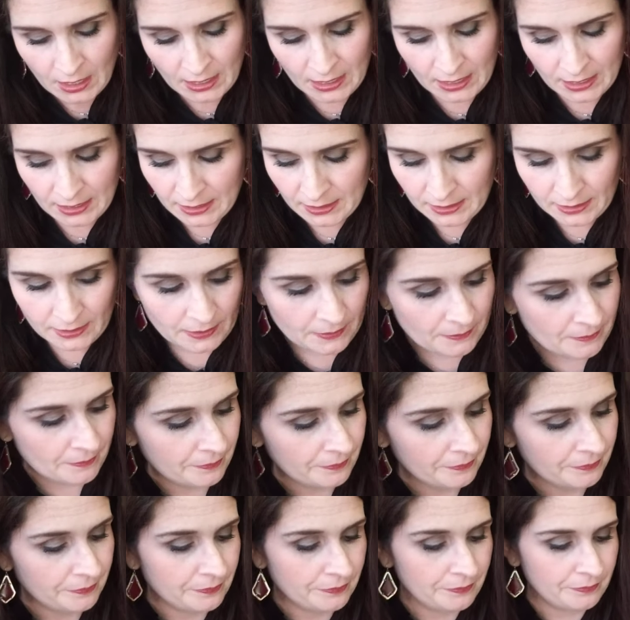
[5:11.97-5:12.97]
Um,
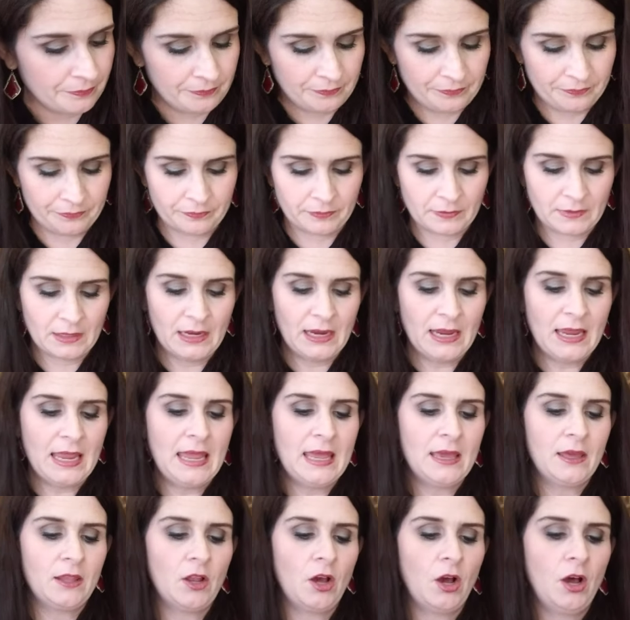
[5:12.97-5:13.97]

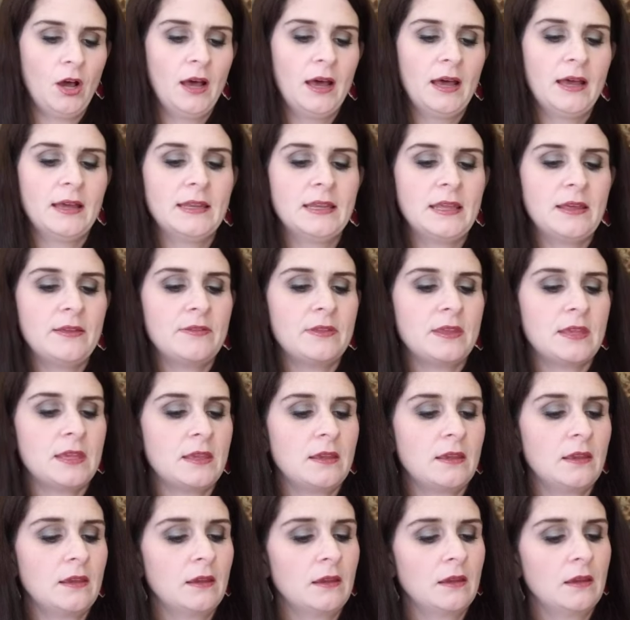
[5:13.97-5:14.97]
and on
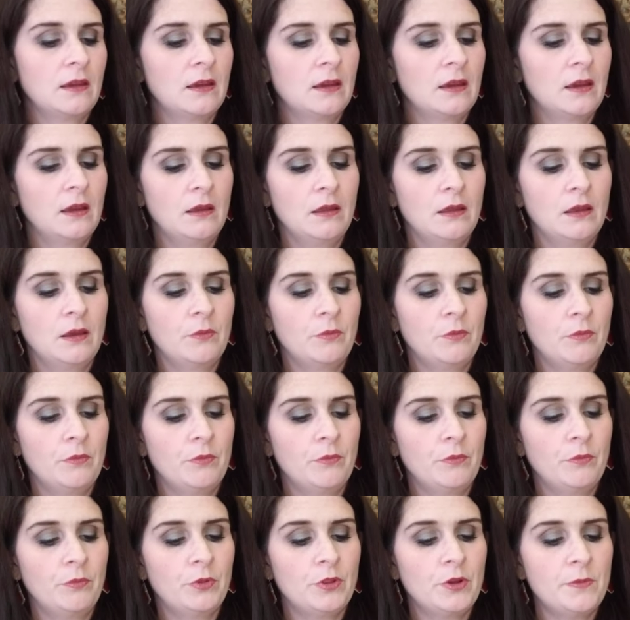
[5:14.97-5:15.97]
the
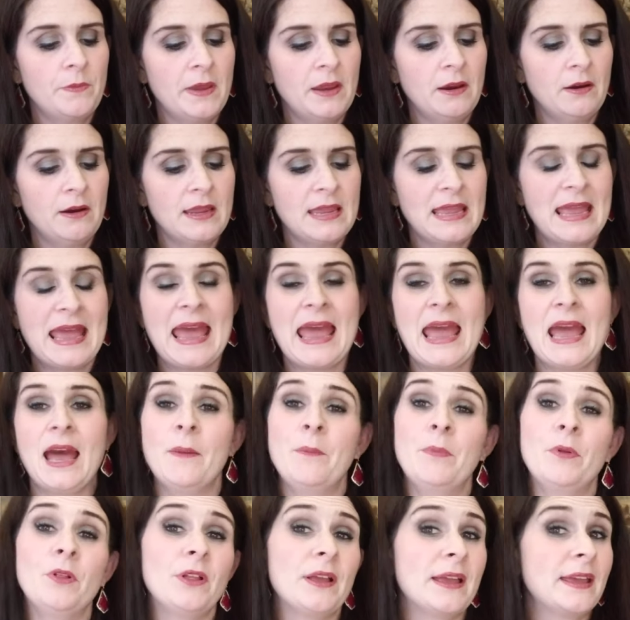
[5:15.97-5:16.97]
blueberry,
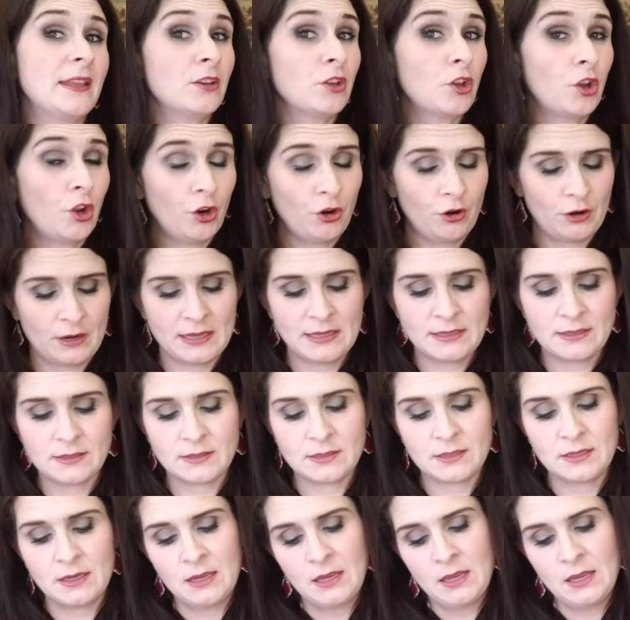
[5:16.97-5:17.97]
apple, and currant,